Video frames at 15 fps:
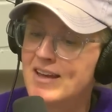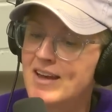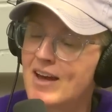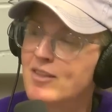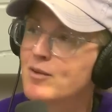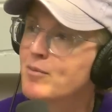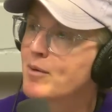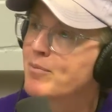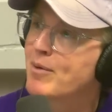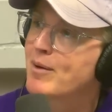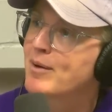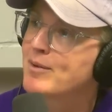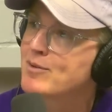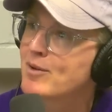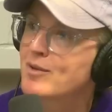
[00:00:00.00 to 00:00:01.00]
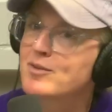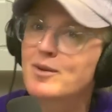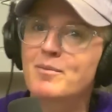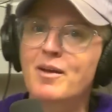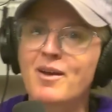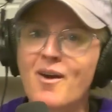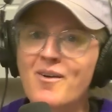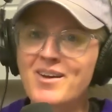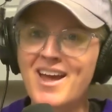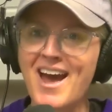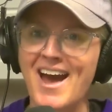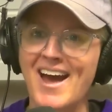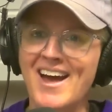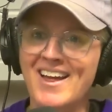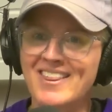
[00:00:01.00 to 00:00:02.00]
And then my period starts, and I'm like, oh
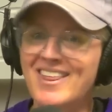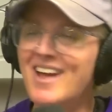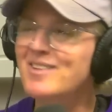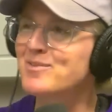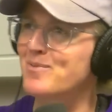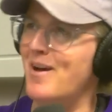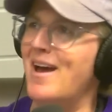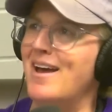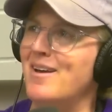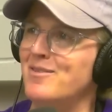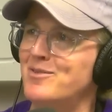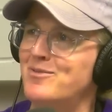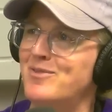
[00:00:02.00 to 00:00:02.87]
yeah, that's why I was.